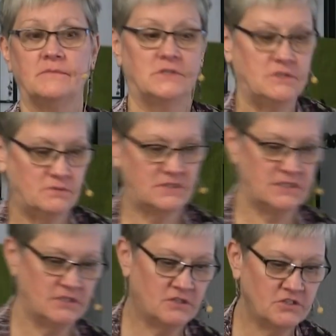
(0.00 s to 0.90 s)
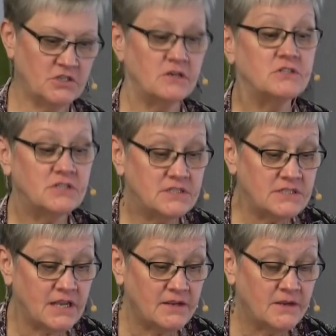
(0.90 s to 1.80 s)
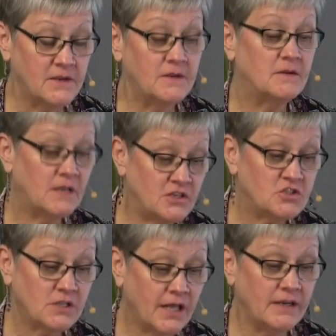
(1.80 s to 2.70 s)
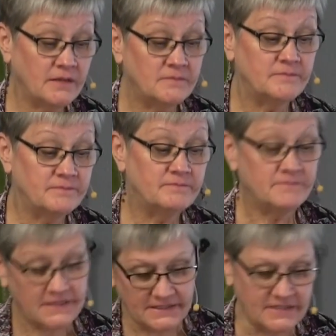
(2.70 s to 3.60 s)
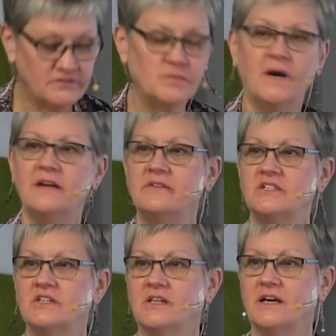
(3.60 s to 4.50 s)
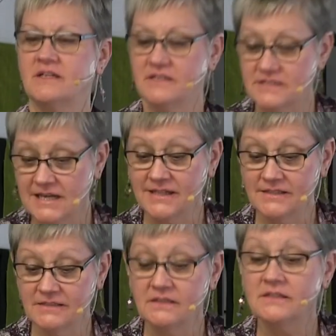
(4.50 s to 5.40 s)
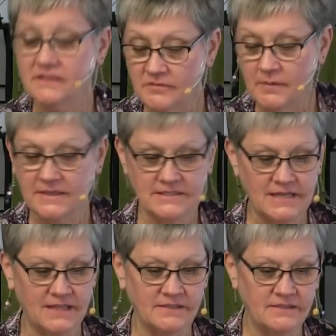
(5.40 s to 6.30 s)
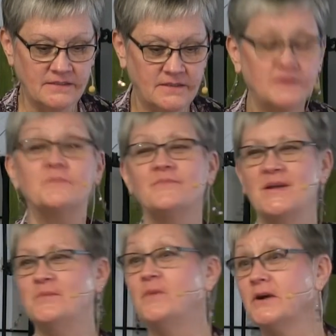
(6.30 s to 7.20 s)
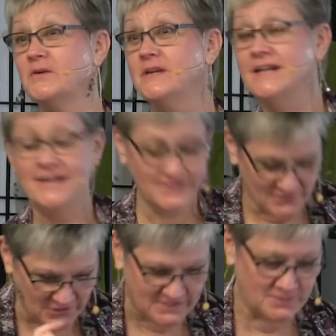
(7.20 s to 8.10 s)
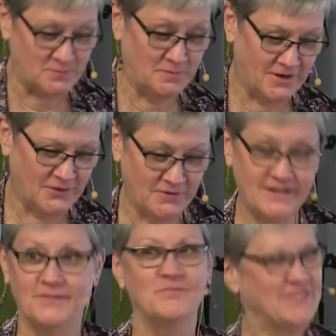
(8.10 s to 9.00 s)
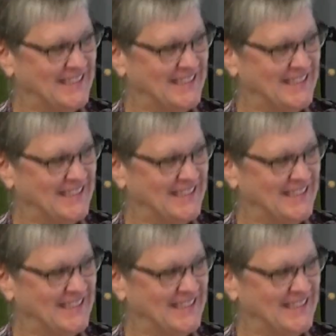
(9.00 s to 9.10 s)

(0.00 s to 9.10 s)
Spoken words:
She would sit there in her chair and she'd say, enchilada? He'd give her a bite of enchilada. Salad? Give her a bite of salad. Margarita? She'd sip her margarita.